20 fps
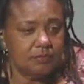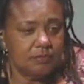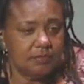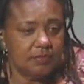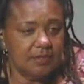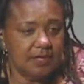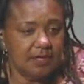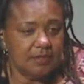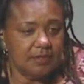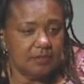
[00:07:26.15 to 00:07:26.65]
you
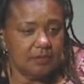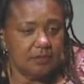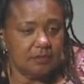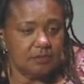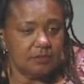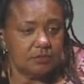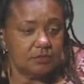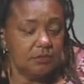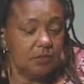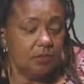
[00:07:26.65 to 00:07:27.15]
feel like
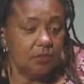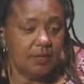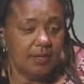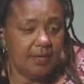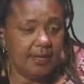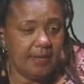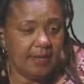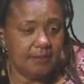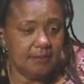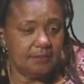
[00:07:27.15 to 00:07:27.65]
there is no
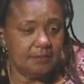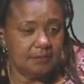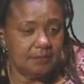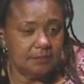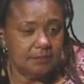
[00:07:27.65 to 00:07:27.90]
way out.